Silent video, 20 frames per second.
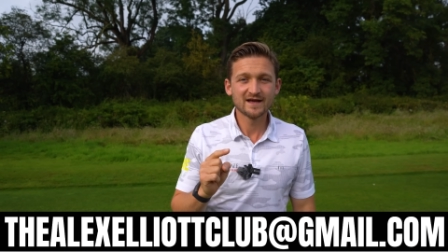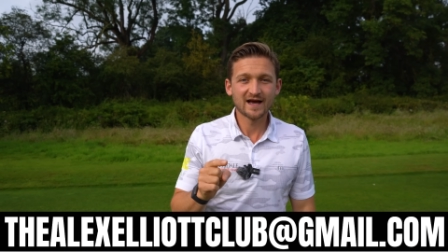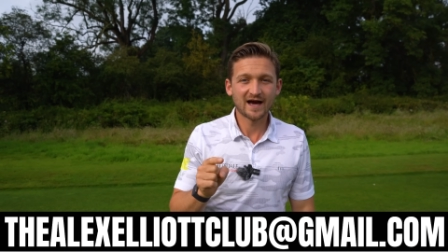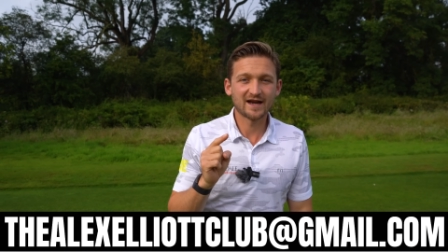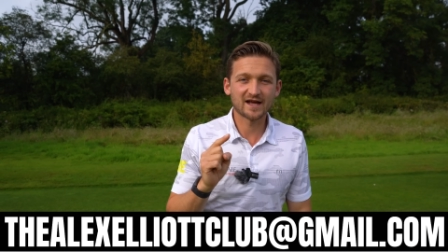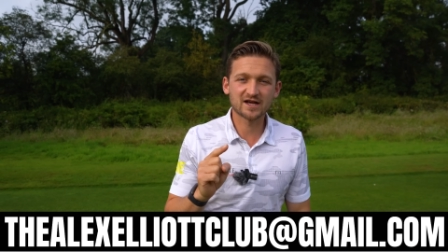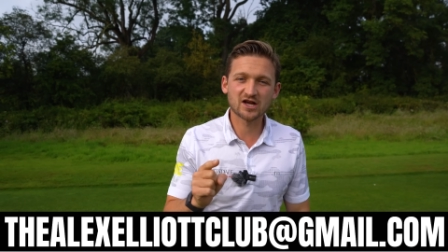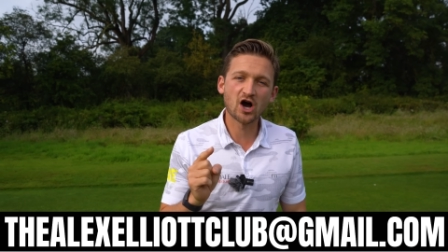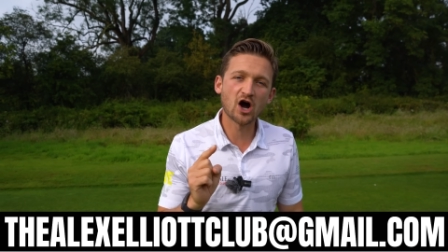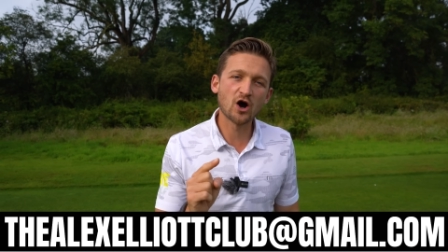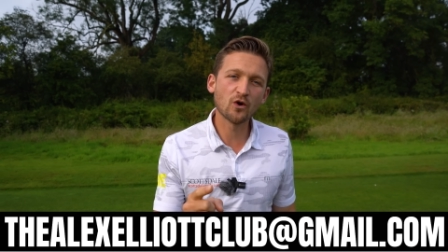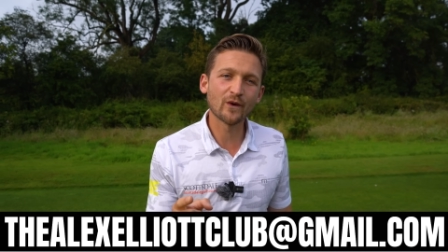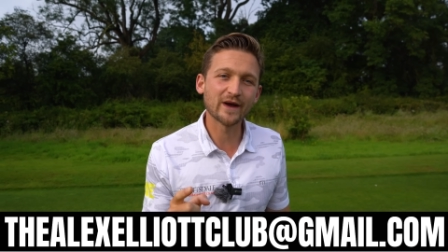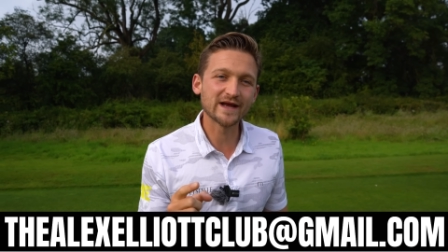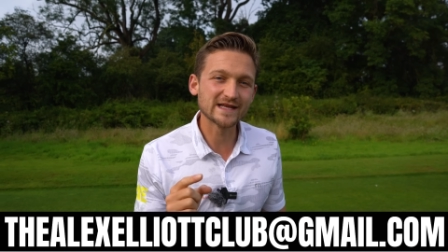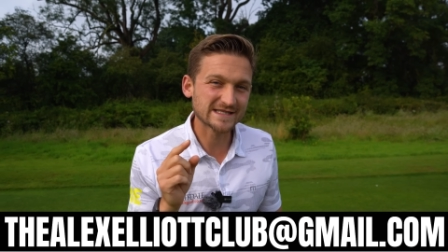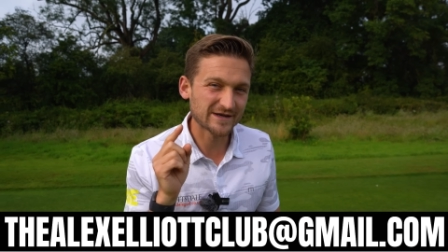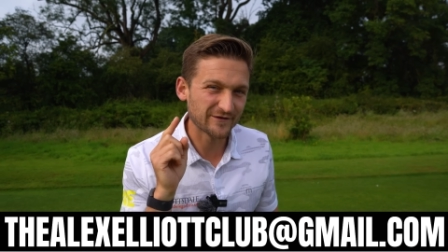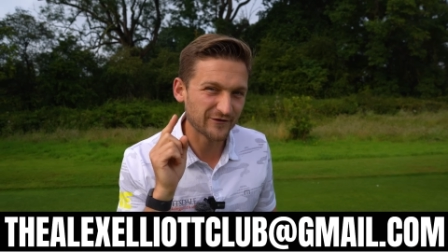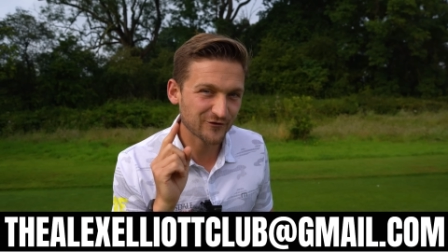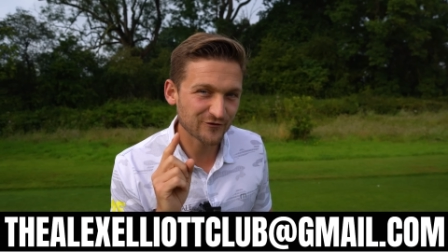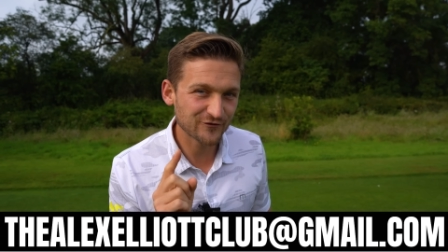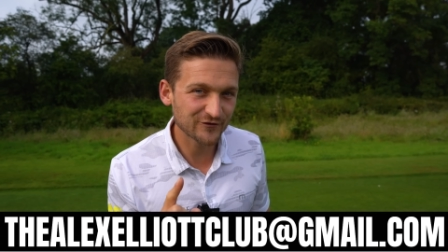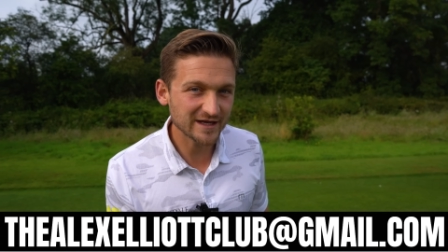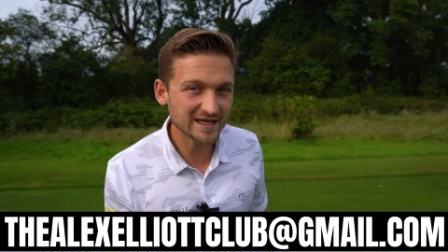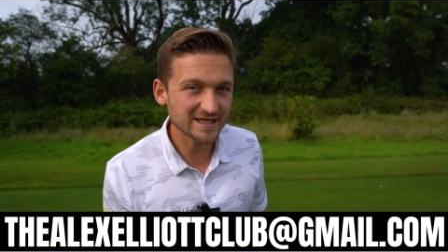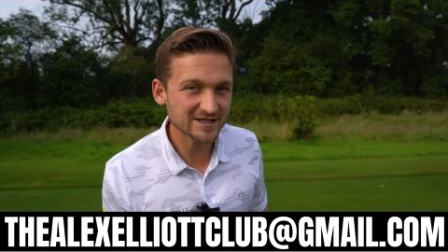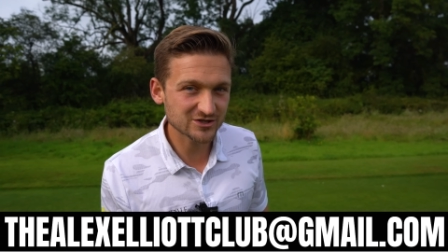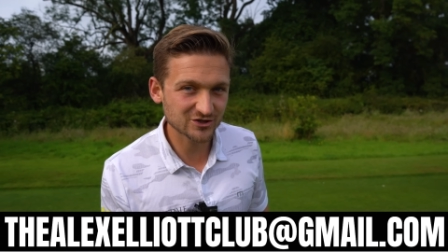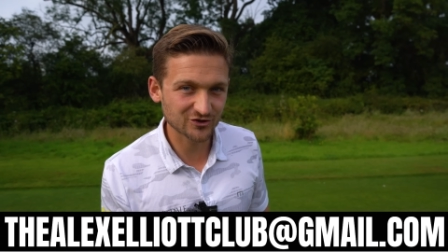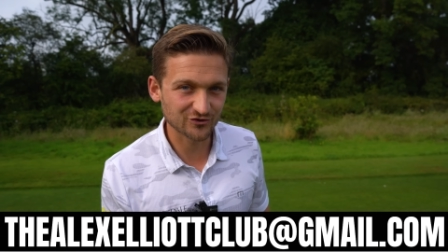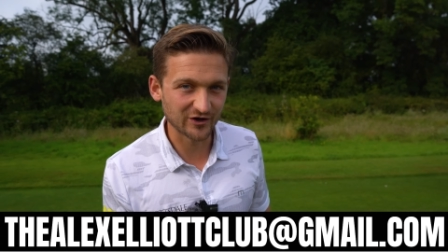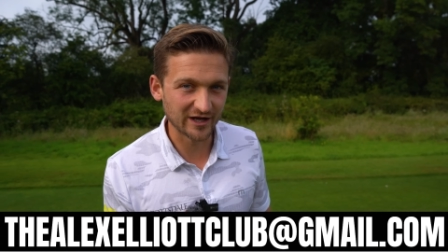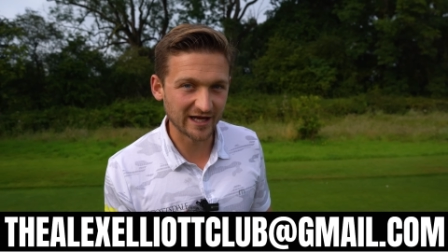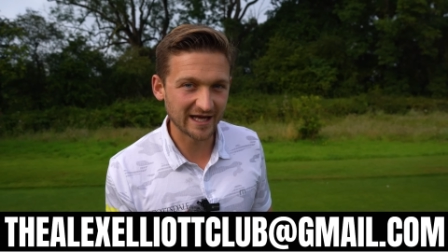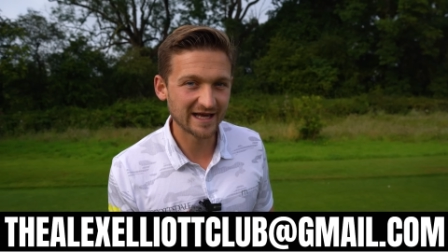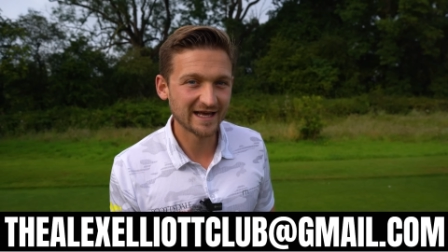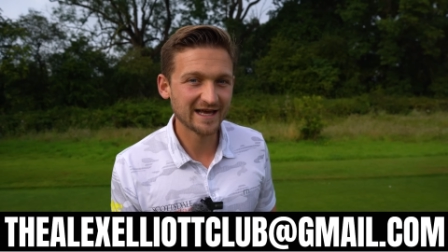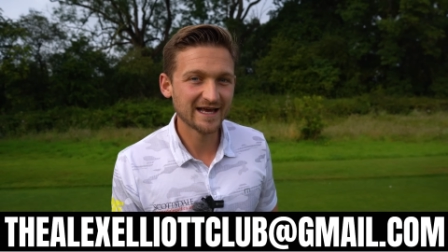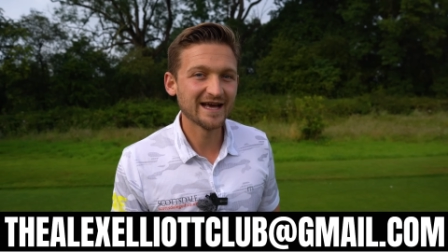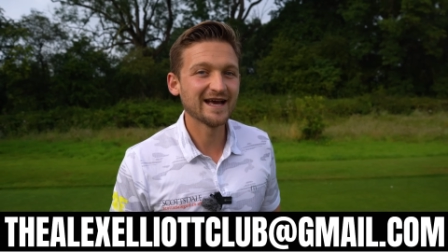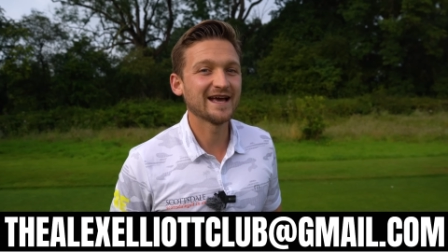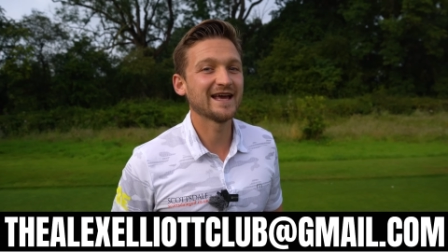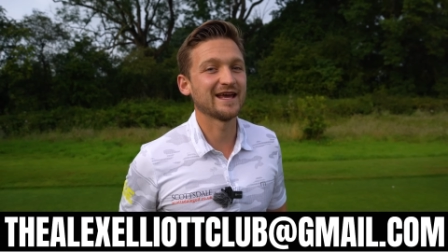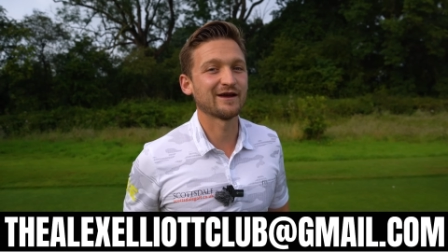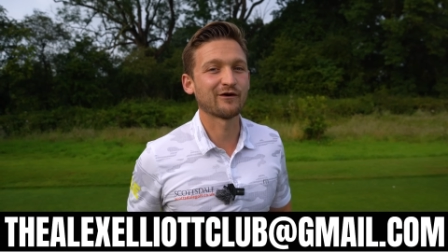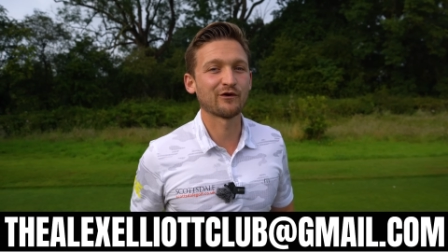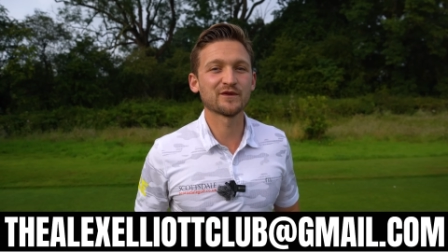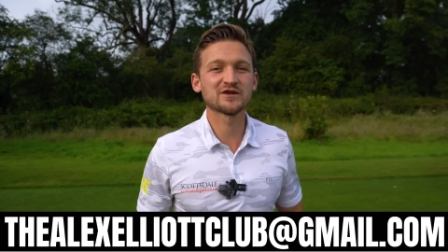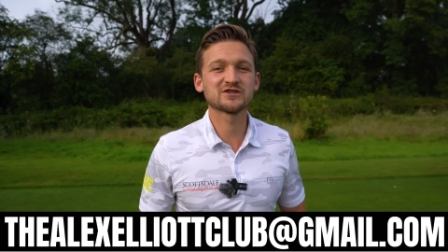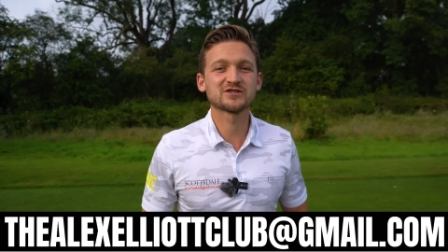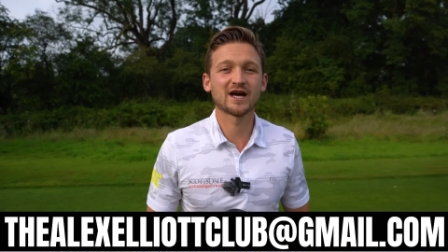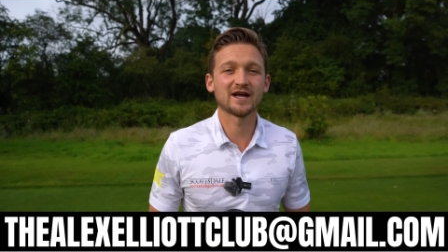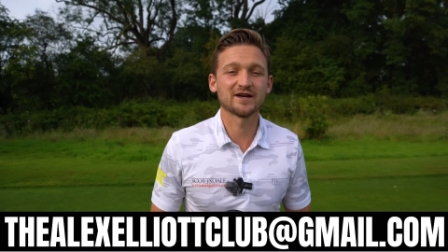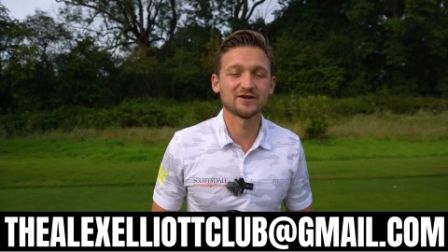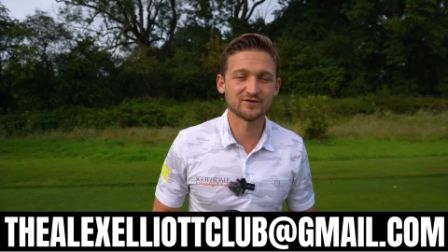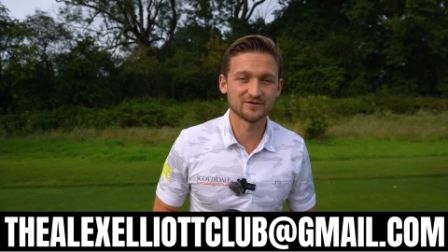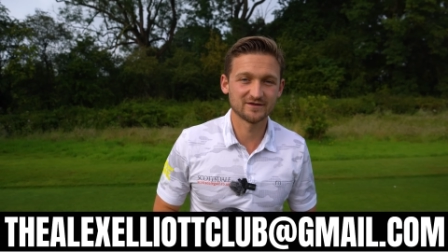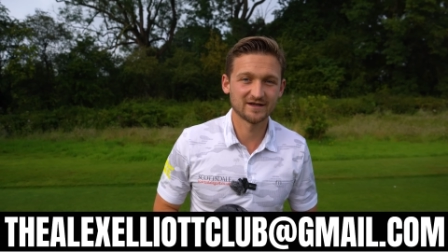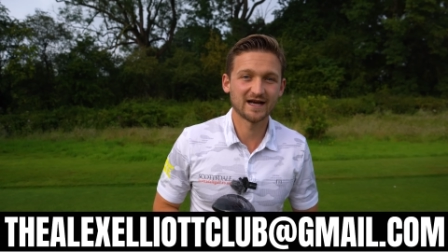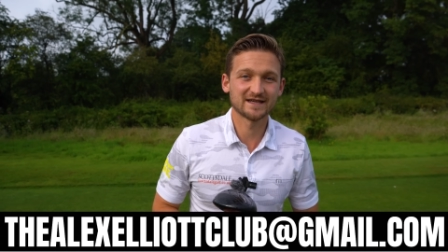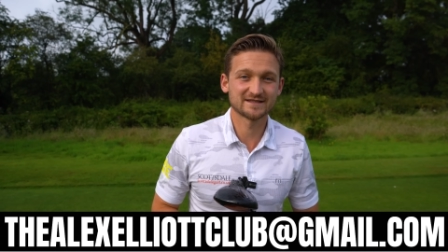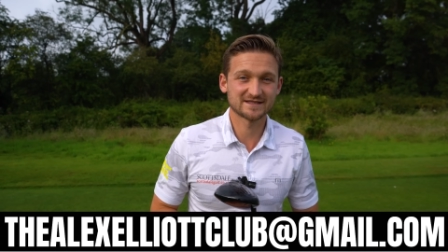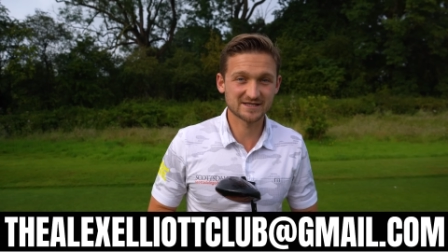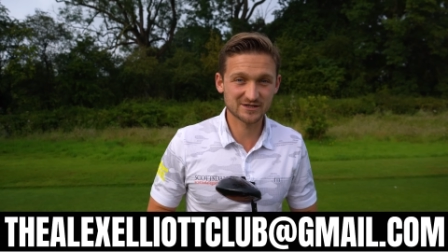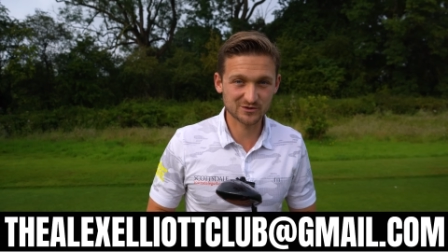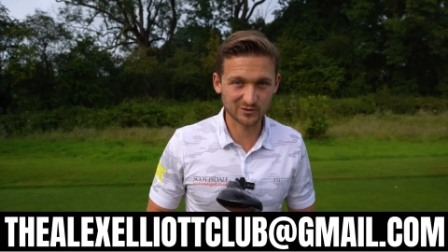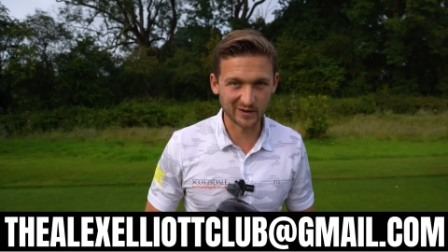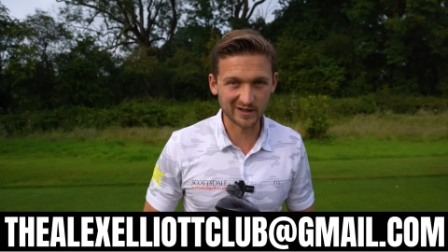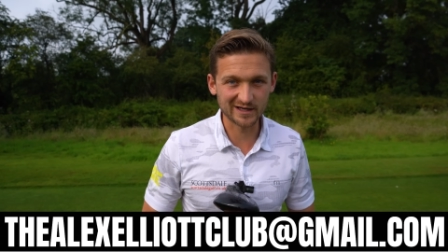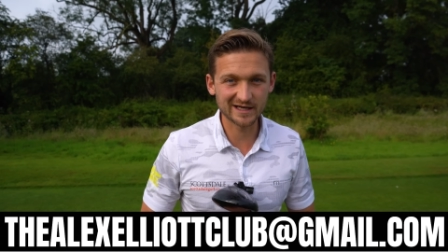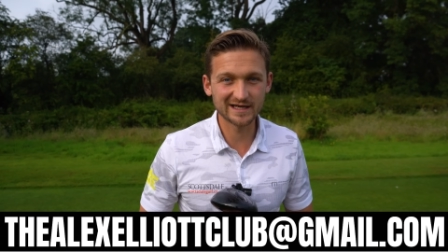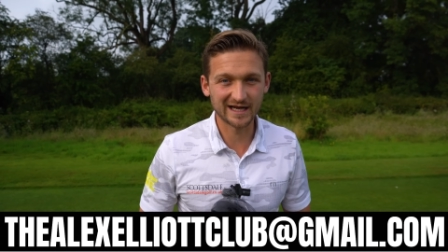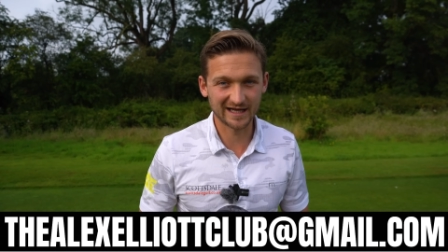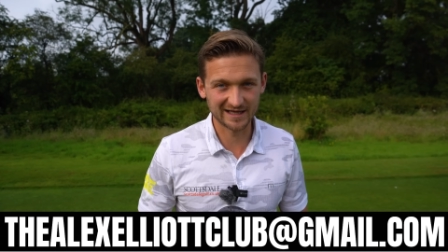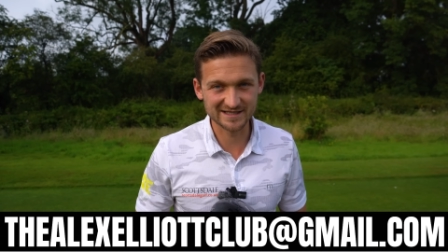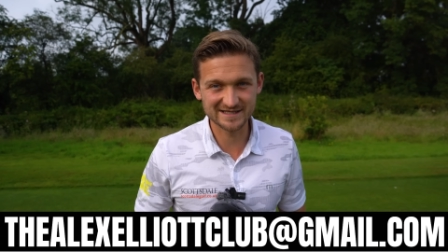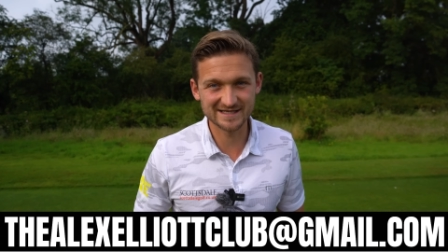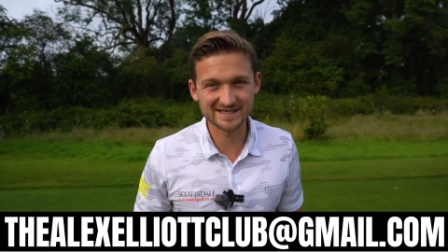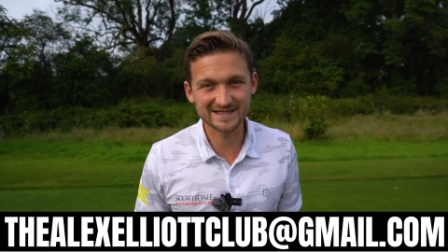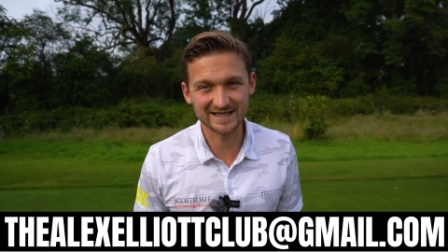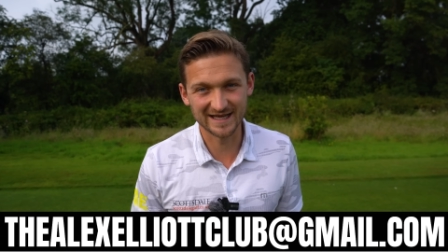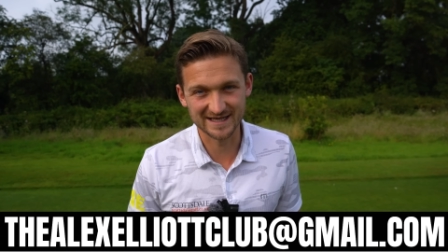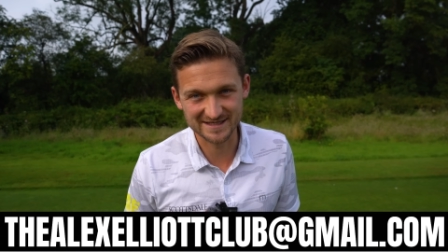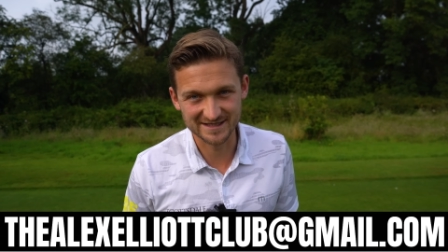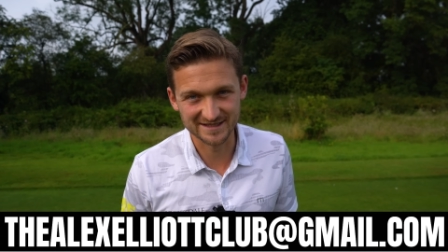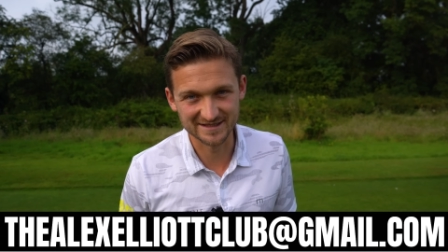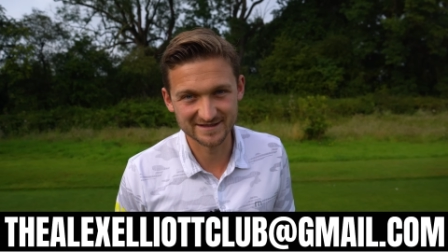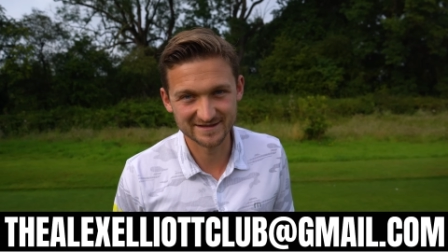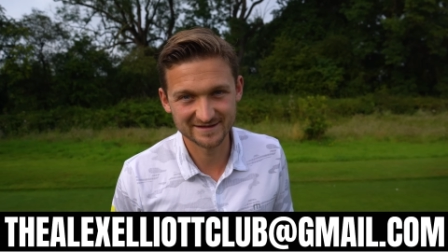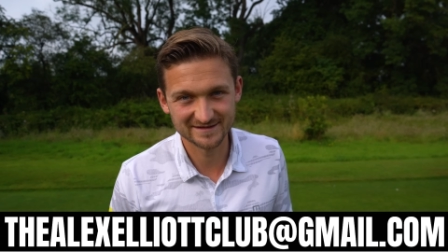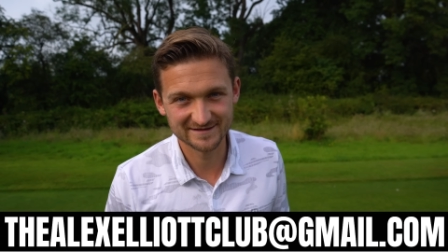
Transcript: and I can't wait to feature it here on the channel as a swing analysis lesson.